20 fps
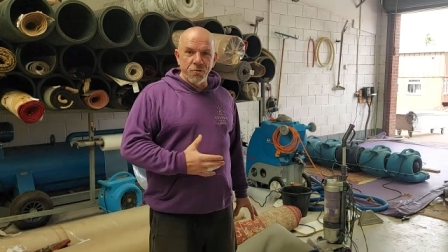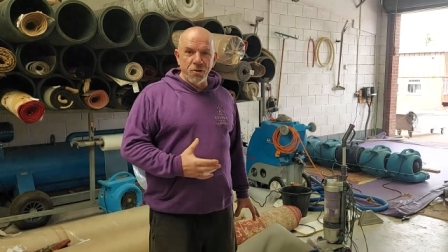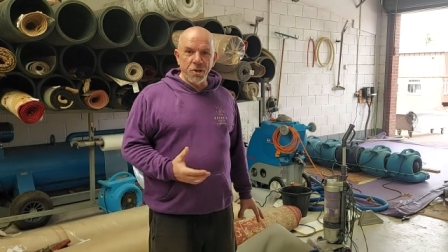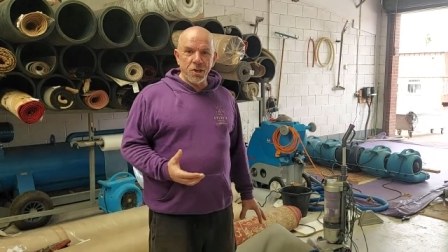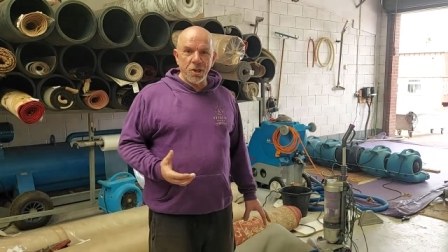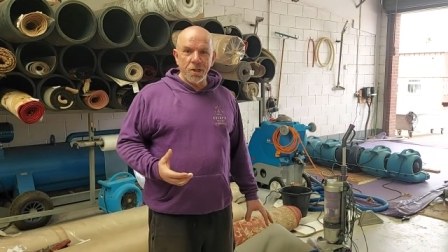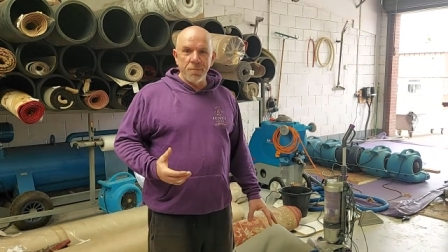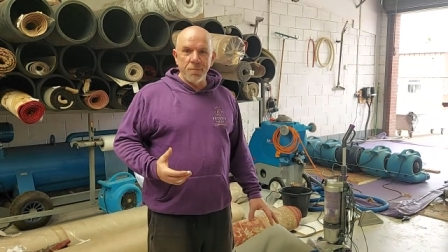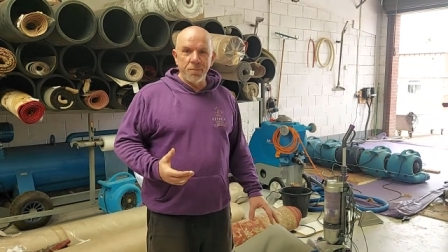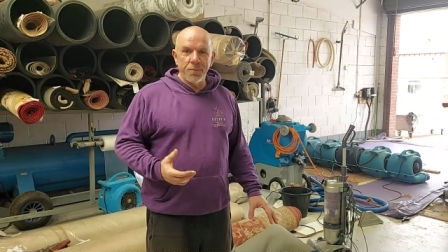
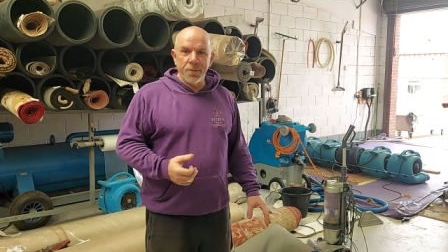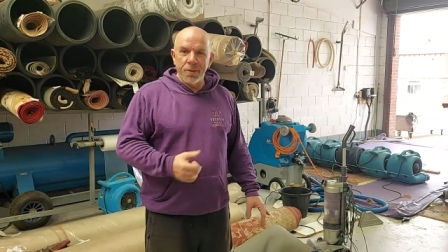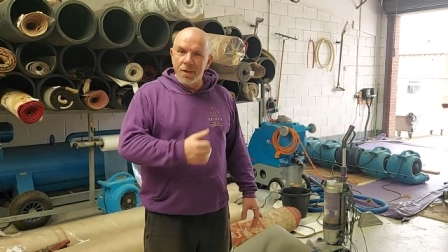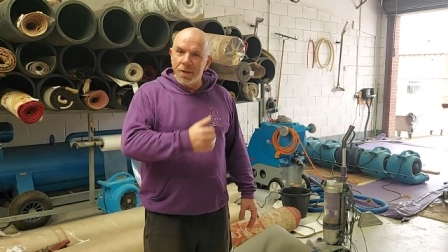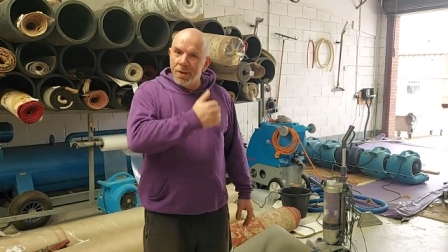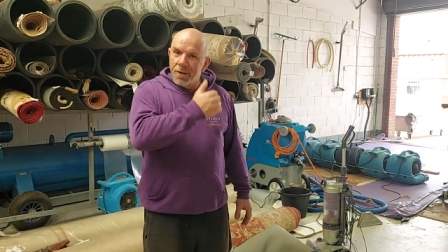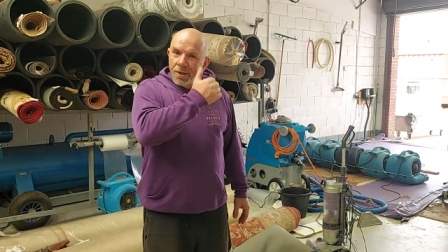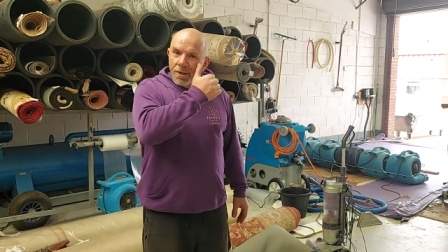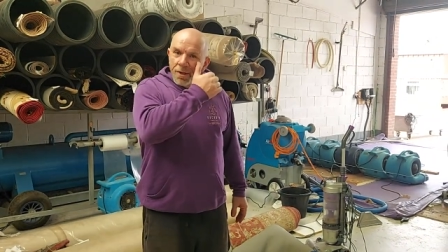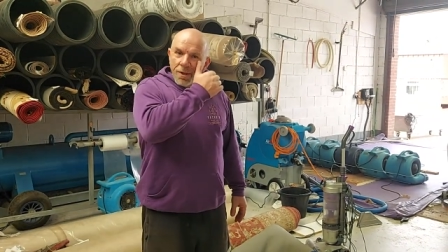rug,
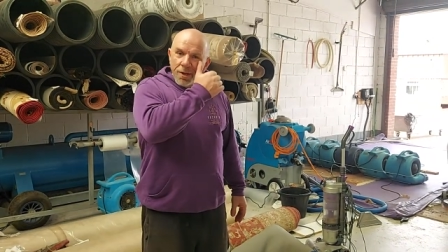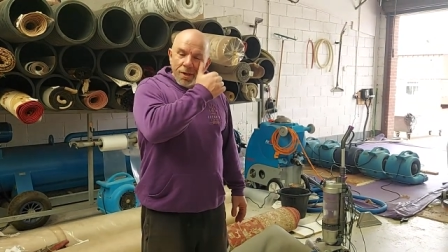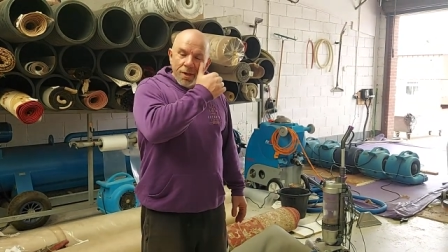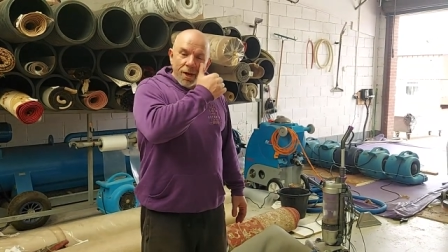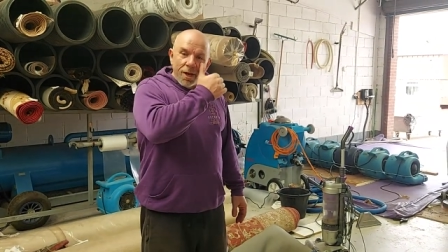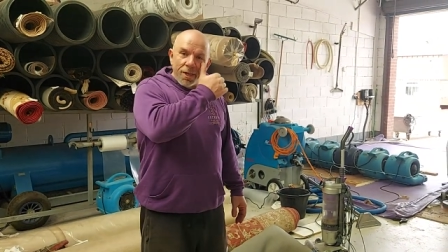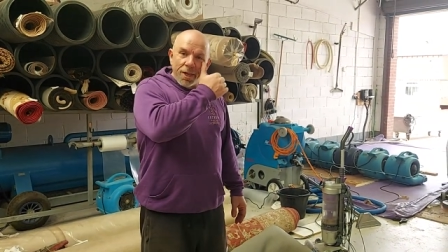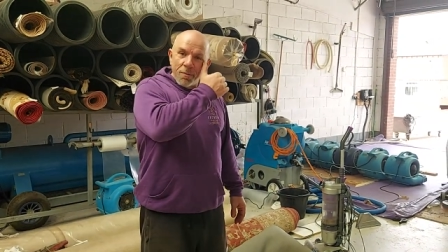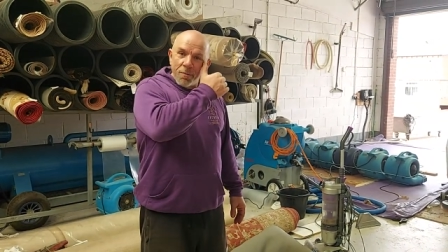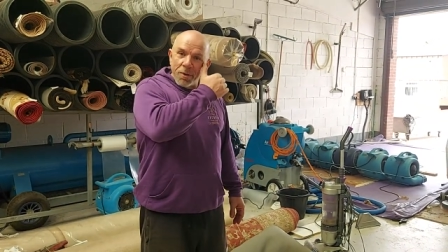
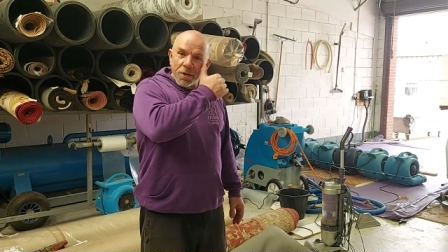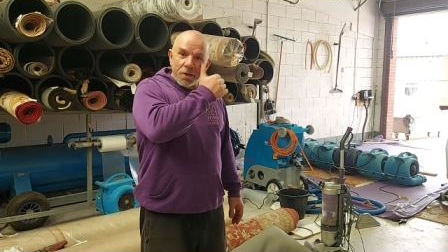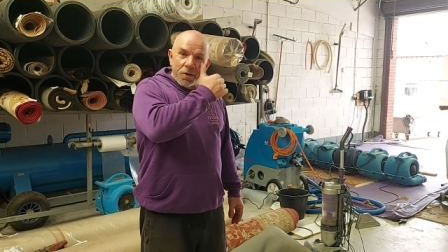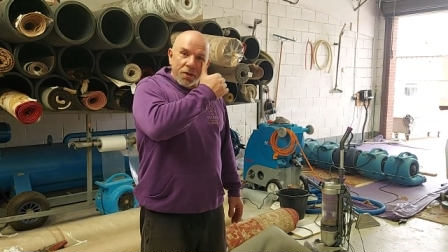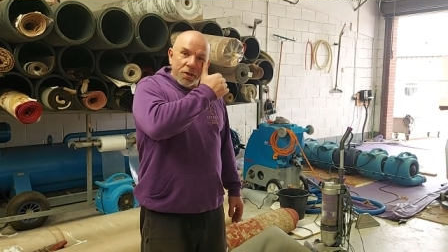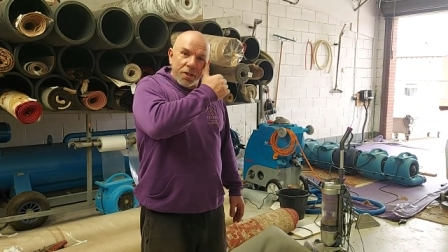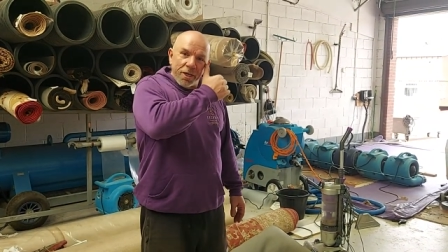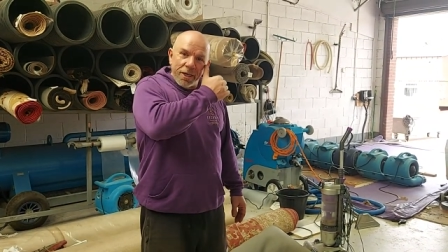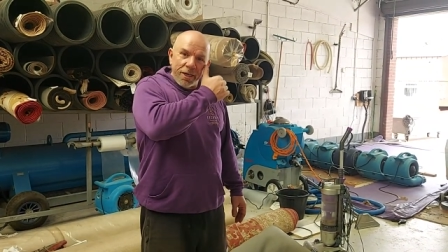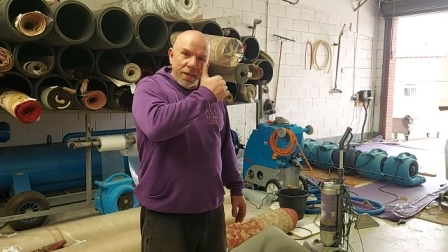and then we're going to
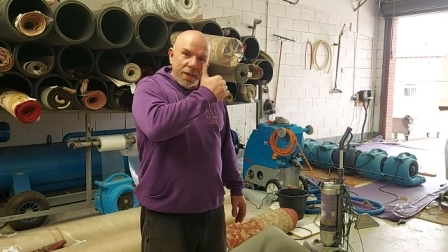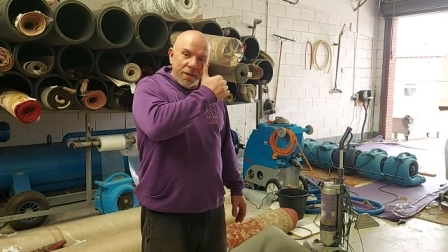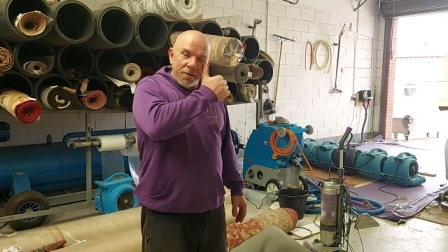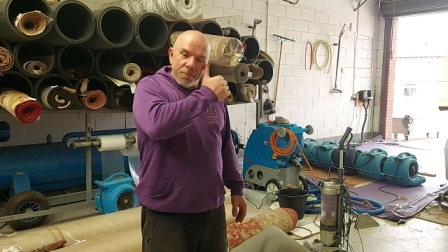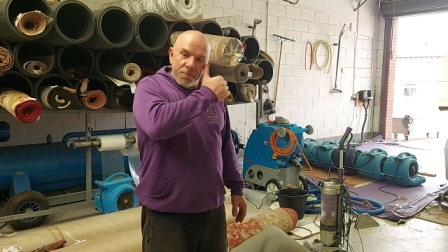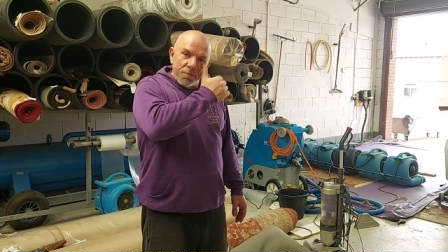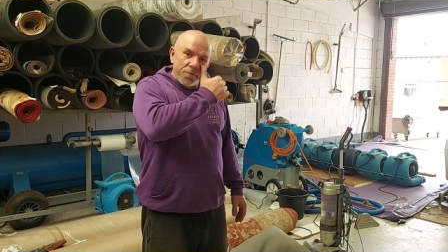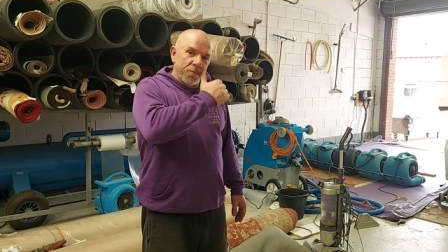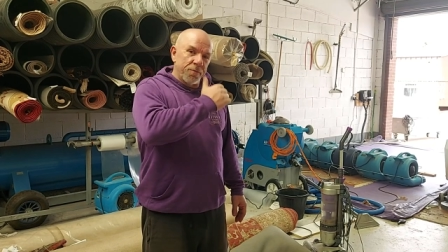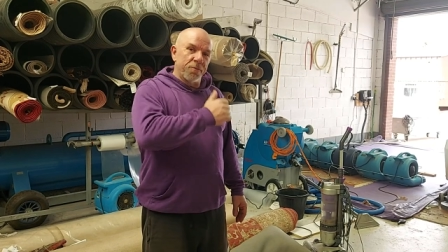clean it
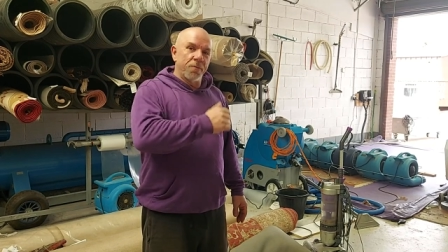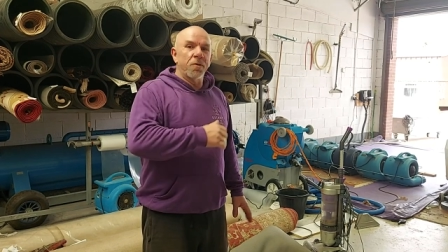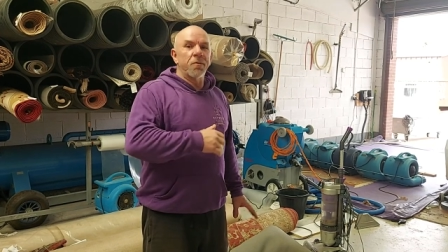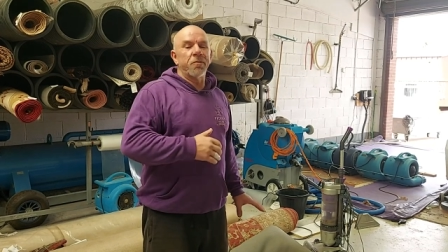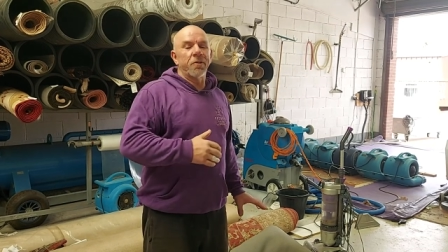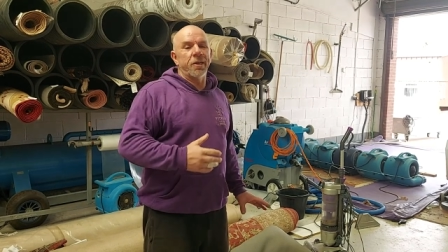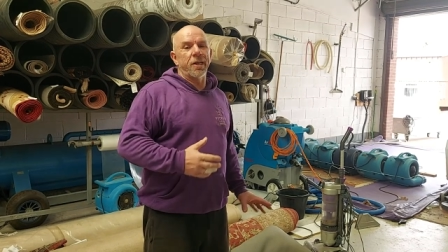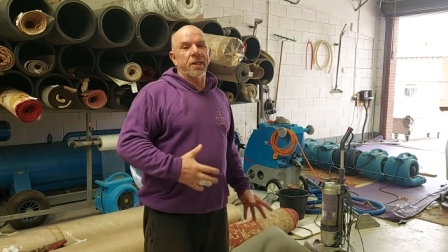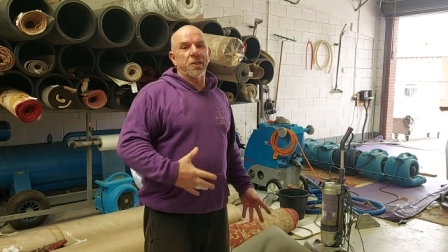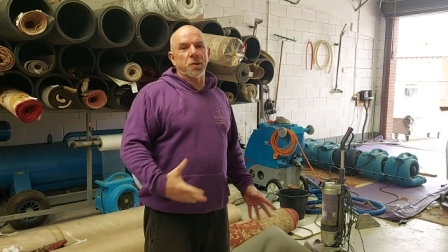over
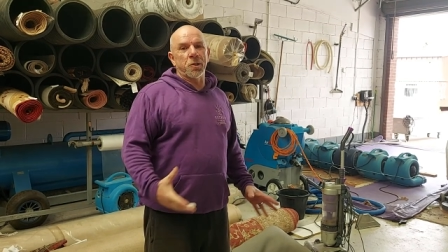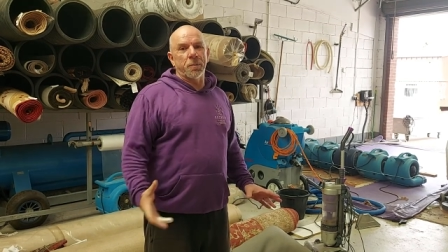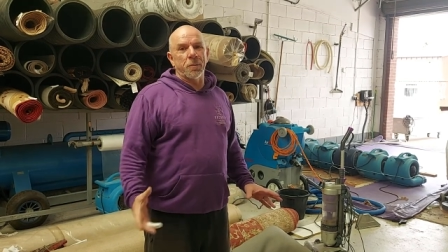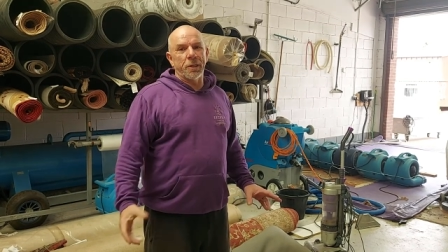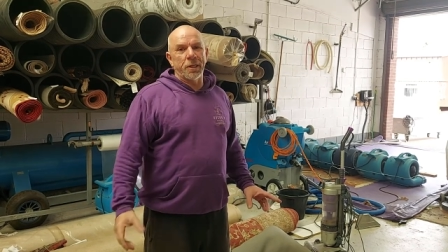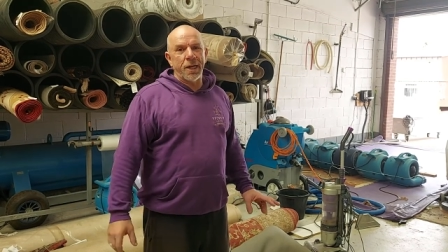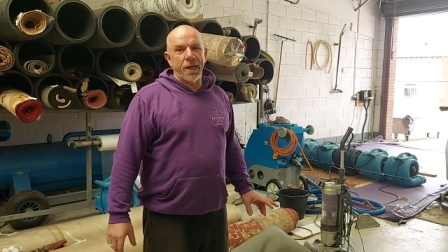the next couple of